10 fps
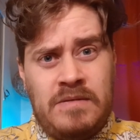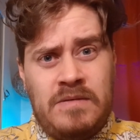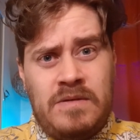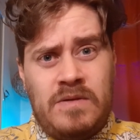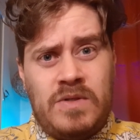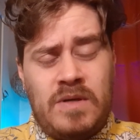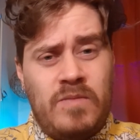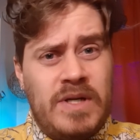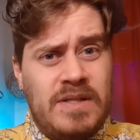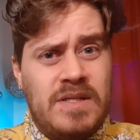So
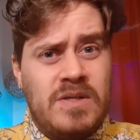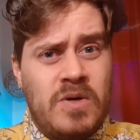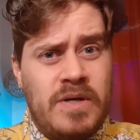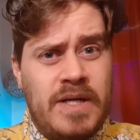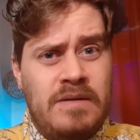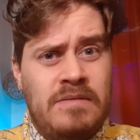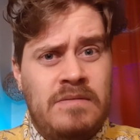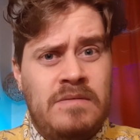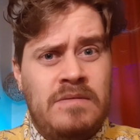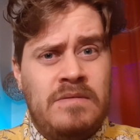someone else is hurting,
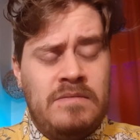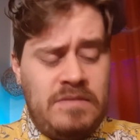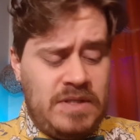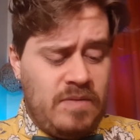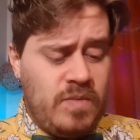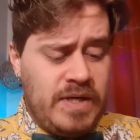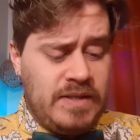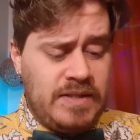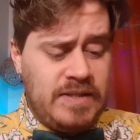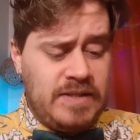someone
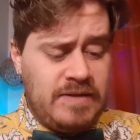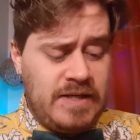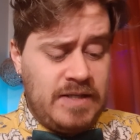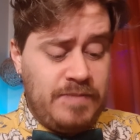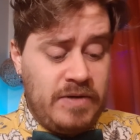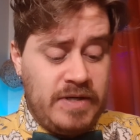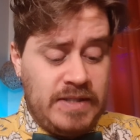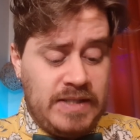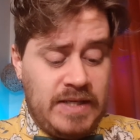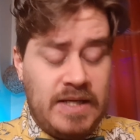else is
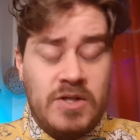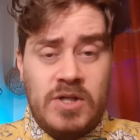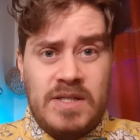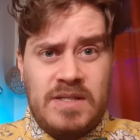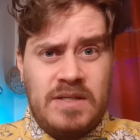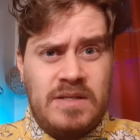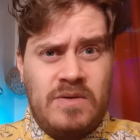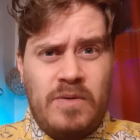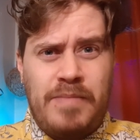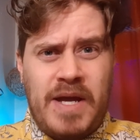experiencing injustice
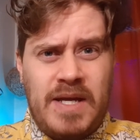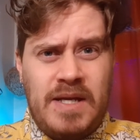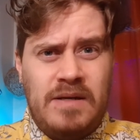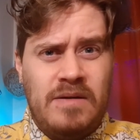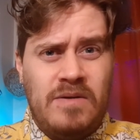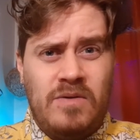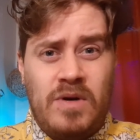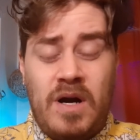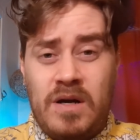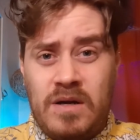or pain or
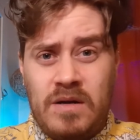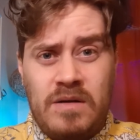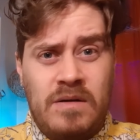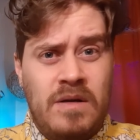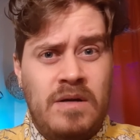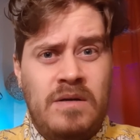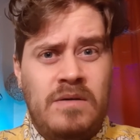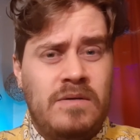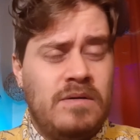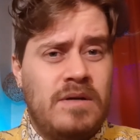hunger
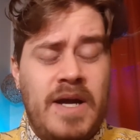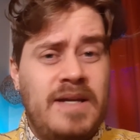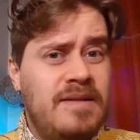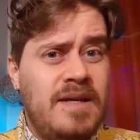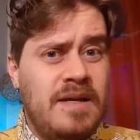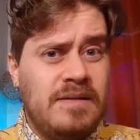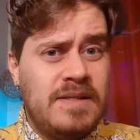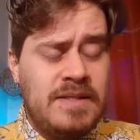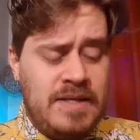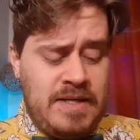or anything
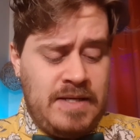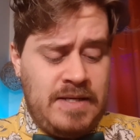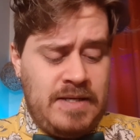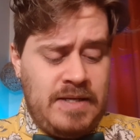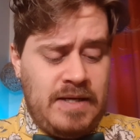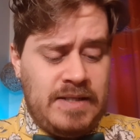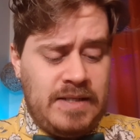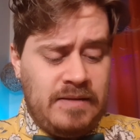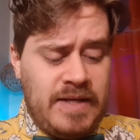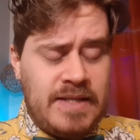else.
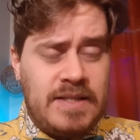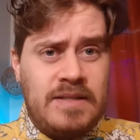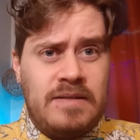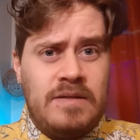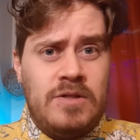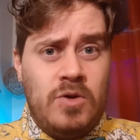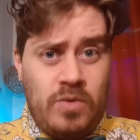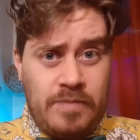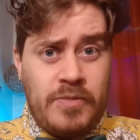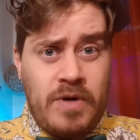Until that's
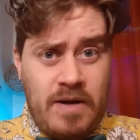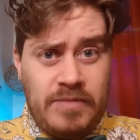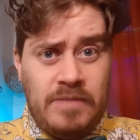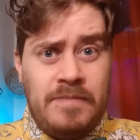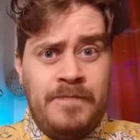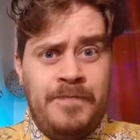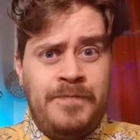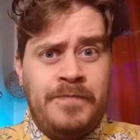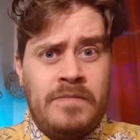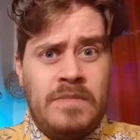your problem,
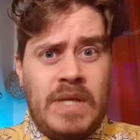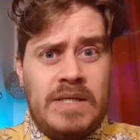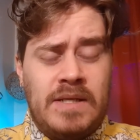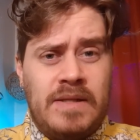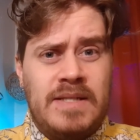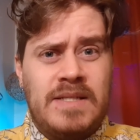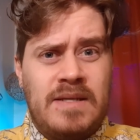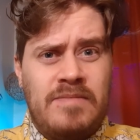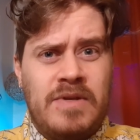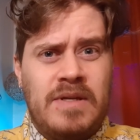until that's
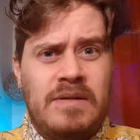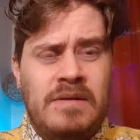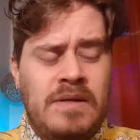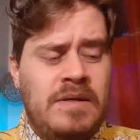something